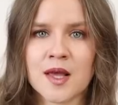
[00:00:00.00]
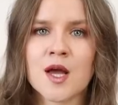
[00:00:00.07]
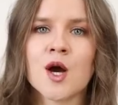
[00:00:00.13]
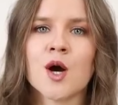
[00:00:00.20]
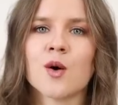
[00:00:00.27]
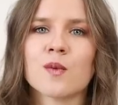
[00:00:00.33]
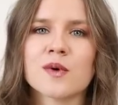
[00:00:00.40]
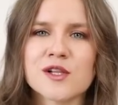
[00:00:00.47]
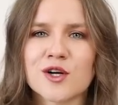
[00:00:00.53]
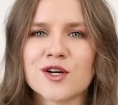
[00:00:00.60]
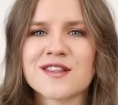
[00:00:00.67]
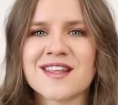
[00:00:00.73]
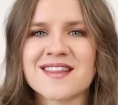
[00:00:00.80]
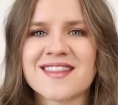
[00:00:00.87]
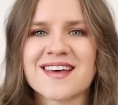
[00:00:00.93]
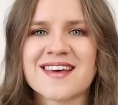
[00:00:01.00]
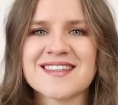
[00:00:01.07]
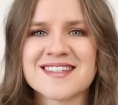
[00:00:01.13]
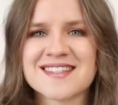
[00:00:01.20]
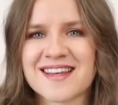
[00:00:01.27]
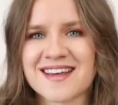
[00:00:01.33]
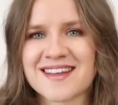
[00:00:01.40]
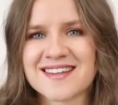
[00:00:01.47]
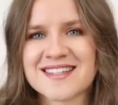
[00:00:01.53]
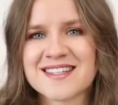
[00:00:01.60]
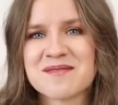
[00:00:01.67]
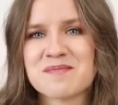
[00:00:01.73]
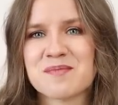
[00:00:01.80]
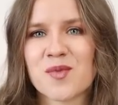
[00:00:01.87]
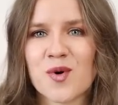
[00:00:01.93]
We learned that they sent
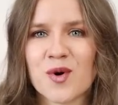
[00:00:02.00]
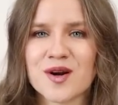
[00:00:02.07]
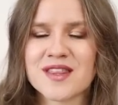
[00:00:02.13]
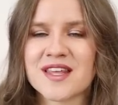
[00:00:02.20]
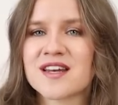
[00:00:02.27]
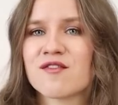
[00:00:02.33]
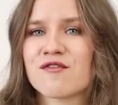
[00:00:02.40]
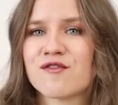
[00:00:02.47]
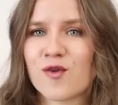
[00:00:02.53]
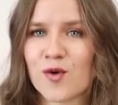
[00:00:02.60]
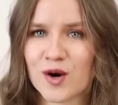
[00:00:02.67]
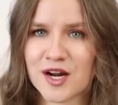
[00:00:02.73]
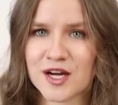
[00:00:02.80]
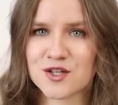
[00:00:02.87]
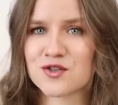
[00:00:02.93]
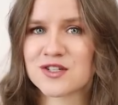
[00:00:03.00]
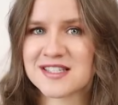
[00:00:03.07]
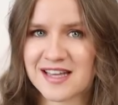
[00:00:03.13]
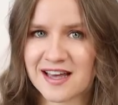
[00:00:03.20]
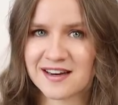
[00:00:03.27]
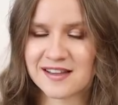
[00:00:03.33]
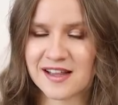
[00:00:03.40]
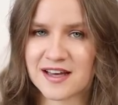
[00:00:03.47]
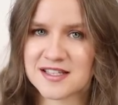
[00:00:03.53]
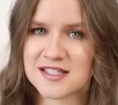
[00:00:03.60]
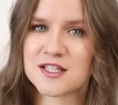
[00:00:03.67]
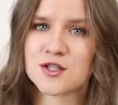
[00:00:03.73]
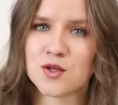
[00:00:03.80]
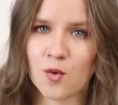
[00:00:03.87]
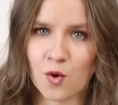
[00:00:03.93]
more than 400 satellites
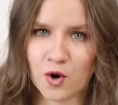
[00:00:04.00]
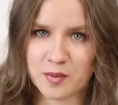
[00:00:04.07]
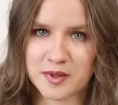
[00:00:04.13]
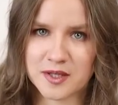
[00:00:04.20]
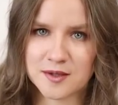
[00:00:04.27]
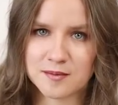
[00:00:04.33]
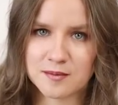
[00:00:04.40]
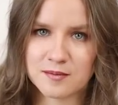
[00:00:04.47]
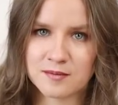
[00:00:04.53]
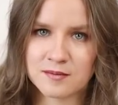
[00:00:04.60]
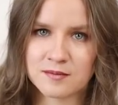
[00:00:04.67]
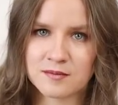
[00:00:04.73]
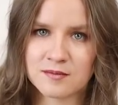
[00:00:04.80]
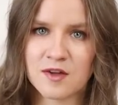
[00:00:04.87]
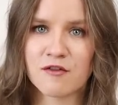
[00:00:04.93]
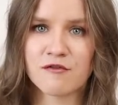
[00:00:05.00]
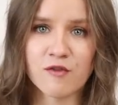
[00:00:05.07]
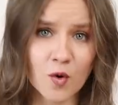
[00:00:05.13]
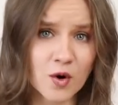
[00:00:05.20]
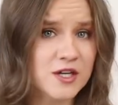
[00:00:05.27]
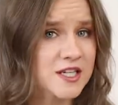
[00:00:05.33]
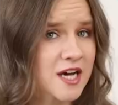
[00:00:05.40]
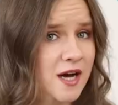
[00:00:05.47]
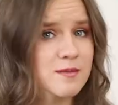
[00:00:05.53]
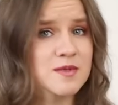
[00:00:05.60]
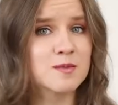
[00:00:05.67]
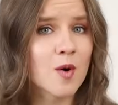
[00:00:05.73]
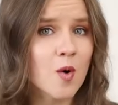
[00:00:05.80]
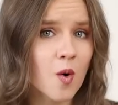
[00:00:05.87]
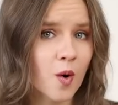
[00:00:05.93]
into orbit, 4 times
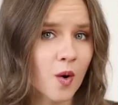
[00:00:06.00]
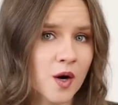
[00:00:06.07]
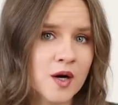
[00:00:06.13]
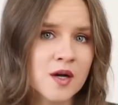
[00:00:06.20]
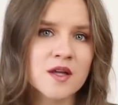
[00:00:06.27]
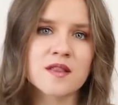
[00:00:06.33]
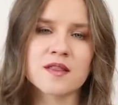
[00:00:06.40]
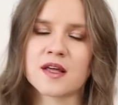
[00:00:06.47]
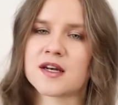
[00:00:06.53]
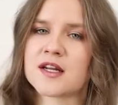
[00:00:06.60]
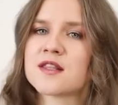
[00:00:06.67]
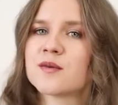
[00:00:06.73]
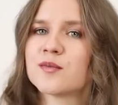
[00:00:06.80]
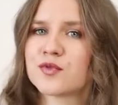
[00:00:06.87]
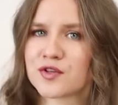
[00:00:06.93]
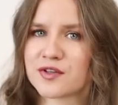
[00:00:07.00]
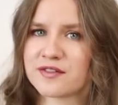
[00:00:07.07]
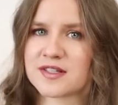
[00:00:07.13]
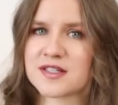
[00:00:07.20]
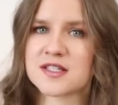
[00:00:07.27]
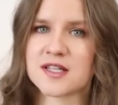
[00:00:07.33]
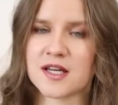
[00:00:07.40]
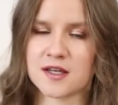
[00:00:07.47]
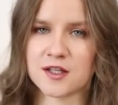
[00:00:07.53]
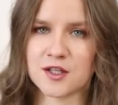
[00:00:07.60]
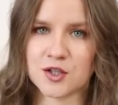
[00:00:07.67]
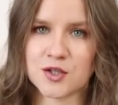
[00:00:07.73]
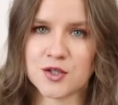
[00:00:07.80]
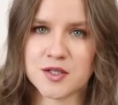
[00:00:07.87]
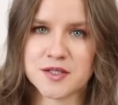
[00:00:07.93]
more than in the previous 10
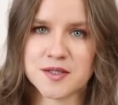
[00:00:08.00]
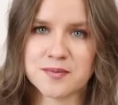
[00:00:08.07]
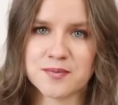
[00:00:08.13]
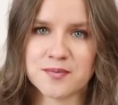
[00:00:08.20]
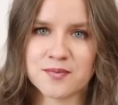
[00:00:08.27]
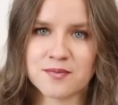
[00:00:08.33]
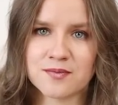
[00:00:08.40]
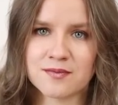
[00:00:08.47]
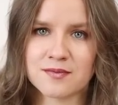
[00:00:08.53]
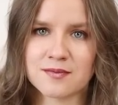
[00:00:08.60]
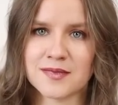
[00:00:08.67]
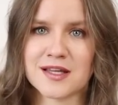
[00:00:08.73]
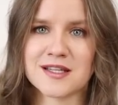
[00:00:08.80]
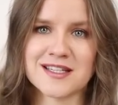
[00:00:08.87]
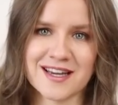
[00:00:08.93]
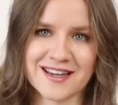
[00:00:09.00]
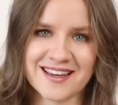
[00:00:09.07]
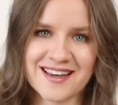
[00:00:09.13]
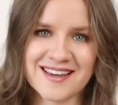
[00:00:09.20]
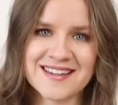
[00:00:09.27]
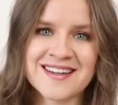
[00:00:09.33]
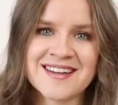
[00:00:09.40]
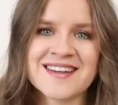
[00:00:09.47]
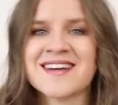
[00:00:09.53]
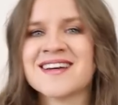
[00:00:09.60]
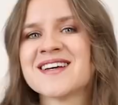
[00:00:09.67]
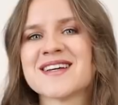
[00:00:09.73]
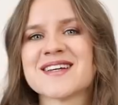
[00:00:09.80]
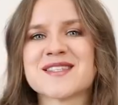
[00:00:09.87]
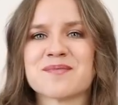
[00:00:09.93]
years. A decade
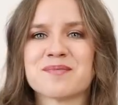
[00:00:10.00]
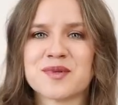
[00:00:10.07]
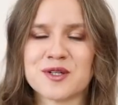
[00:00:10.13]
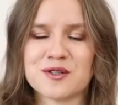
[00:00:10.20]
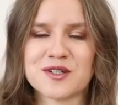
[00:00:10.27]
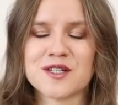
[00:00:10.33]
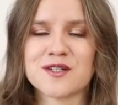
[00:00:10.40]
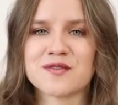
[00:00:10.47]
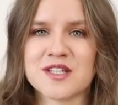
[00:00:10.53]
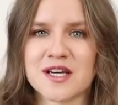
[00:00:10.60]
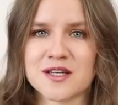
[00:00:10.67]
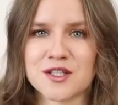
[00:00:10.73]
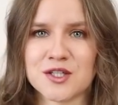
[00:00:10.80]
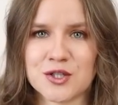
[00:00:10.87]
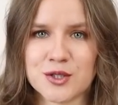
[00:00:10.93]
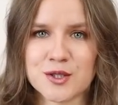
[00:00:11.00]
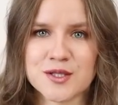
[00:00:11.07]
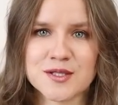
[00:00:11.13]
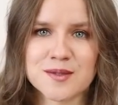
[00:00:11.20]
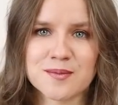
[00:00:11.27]
is a period of 10 years,